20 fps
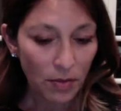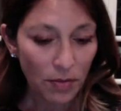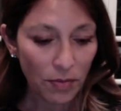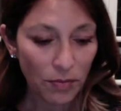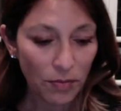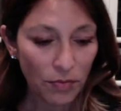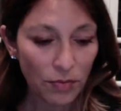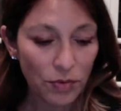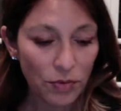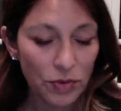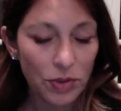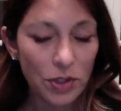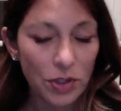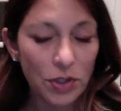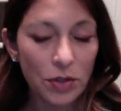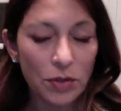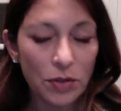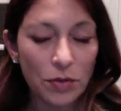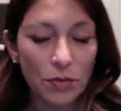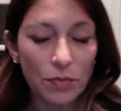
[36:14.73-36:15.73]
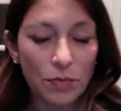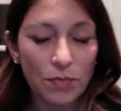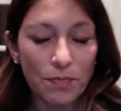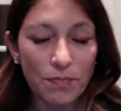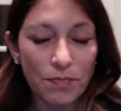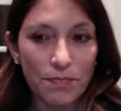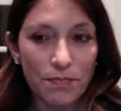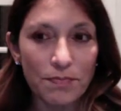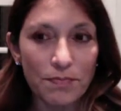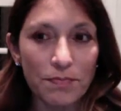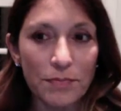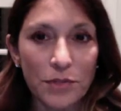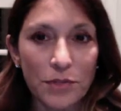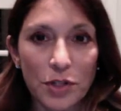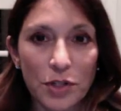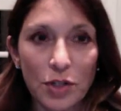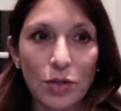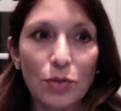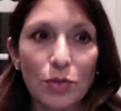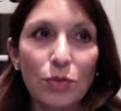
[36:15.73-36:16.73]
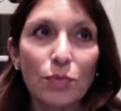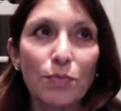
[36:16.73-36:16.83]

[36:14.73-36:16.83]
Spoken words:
do you